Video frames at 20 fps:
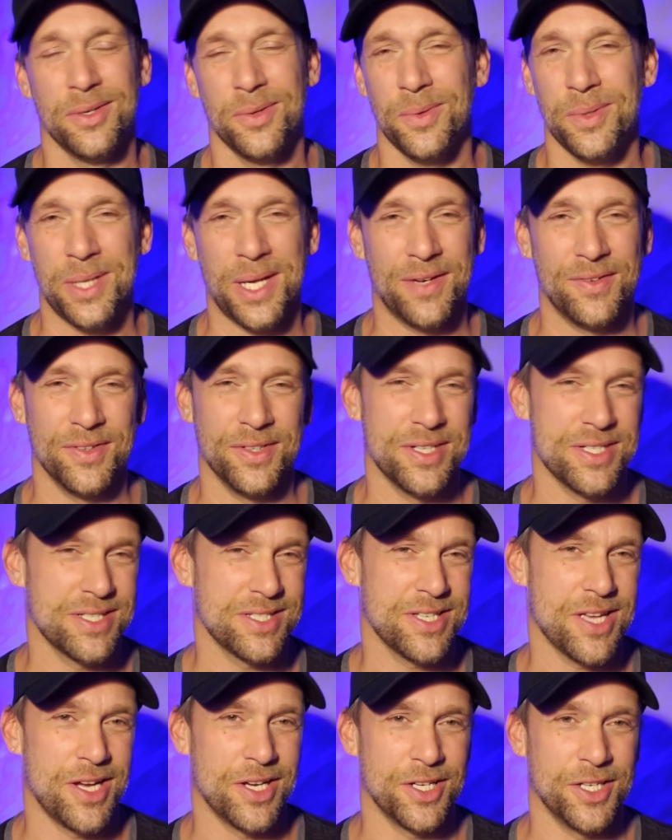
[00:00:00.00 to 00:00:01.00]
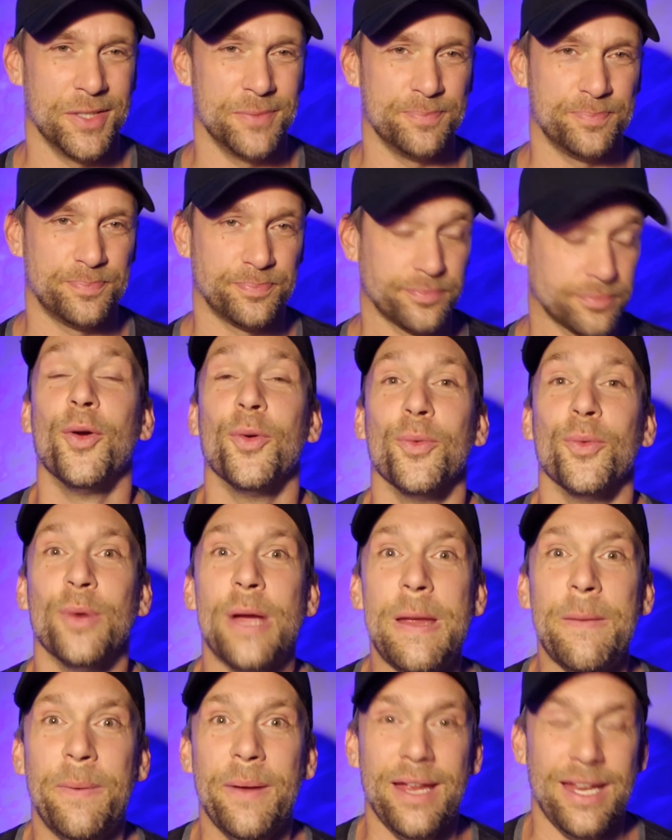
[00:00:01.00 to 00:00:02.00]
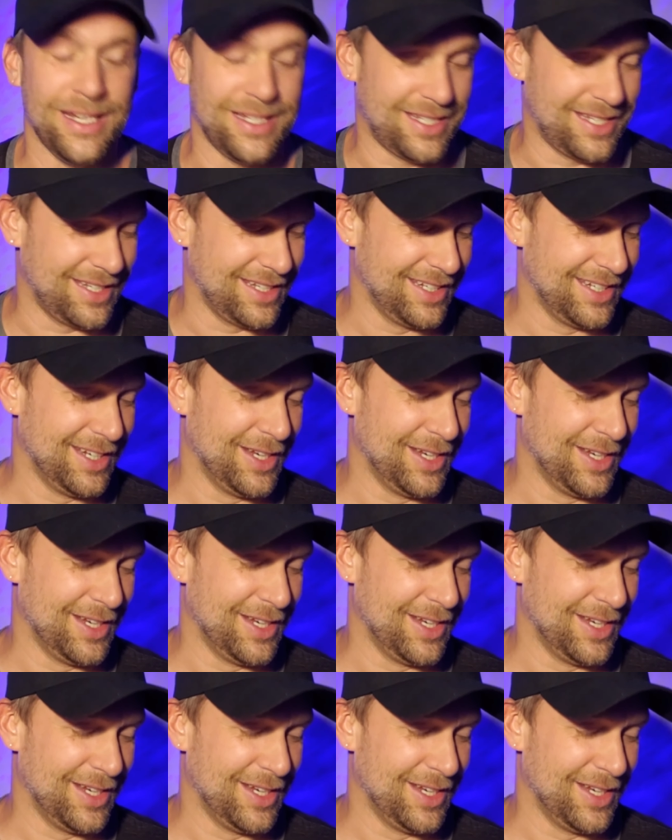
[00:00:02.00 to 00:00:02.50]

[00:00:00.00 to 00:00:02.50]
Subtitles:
Whatever, it's all good. Repeat,